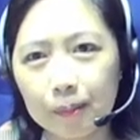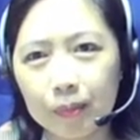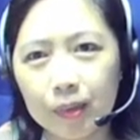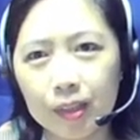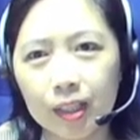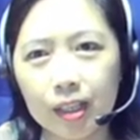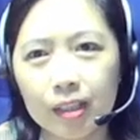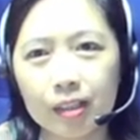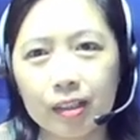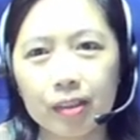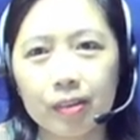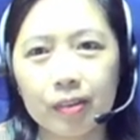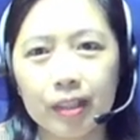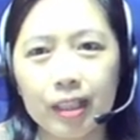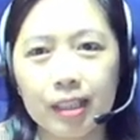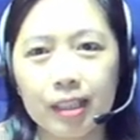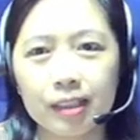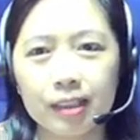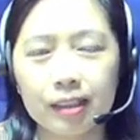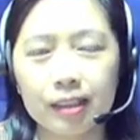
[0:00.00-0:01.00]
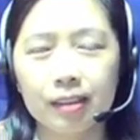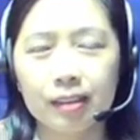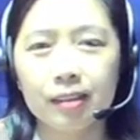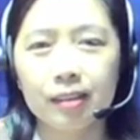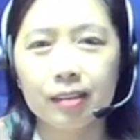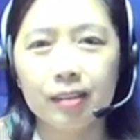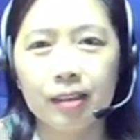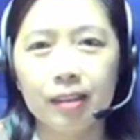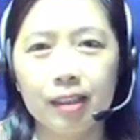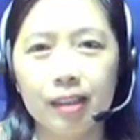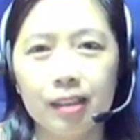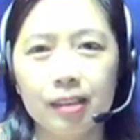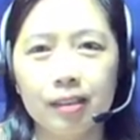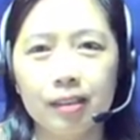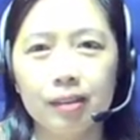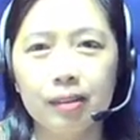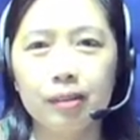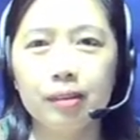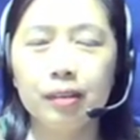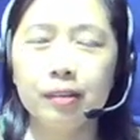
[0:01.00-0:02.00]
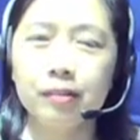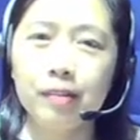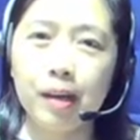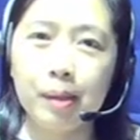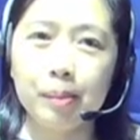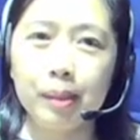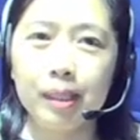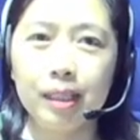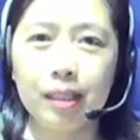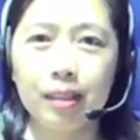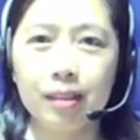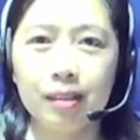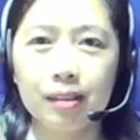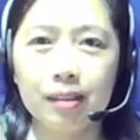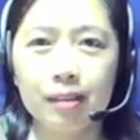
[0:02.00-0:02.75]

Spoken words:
Okay, the Greens. Okay, so the family.